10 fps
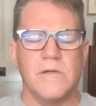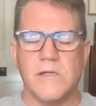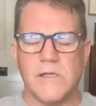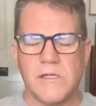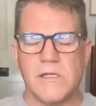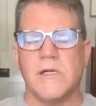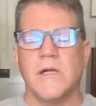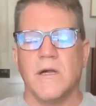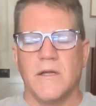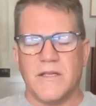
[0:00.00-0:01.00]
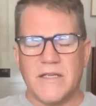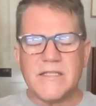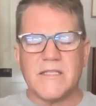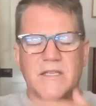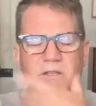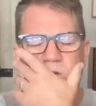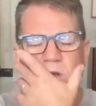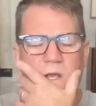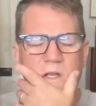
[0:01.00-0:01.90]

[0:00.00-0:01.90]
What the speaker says: Huh. This is interesting.